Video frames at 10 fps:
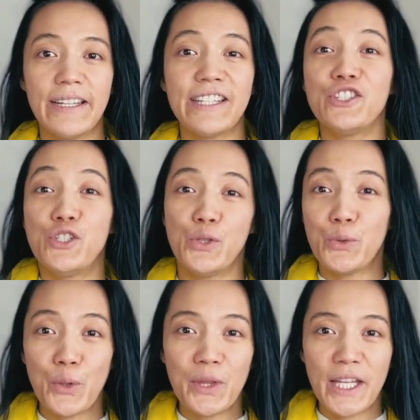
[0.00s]
Did
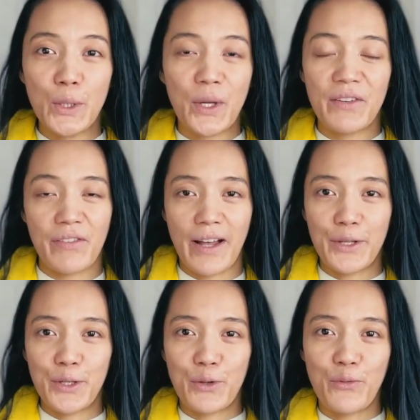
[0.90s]
you know that you can
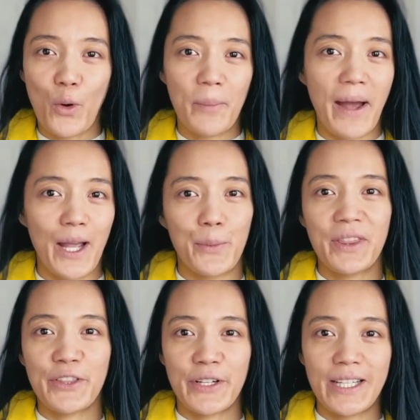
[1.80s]
file your Form
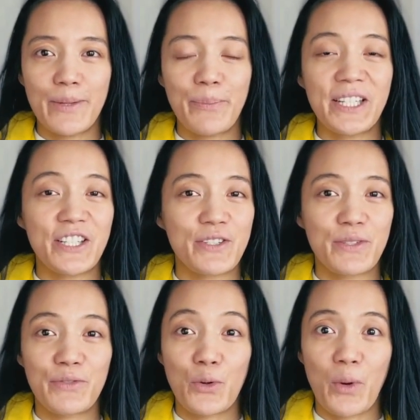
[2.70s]
I-130
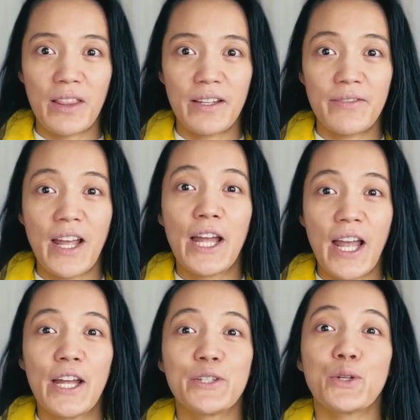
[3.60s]
petition for relative
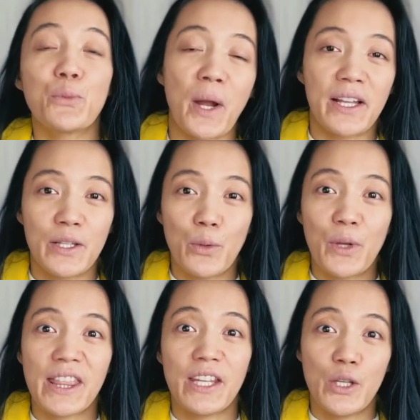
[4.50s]
directly
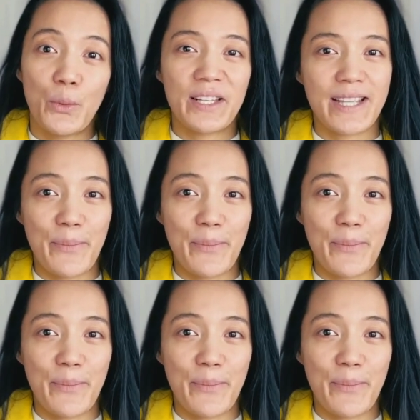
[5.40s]
with the U.S.